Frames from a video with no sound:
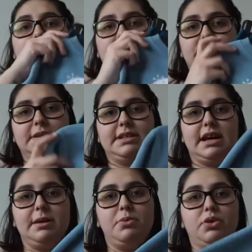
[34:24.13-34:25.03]
Christmas
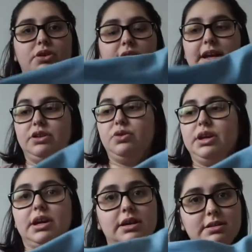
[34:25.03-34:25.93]
time or like New
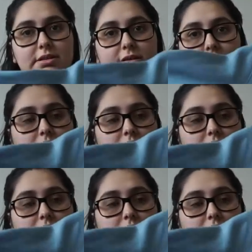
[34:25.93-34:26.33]
Year's.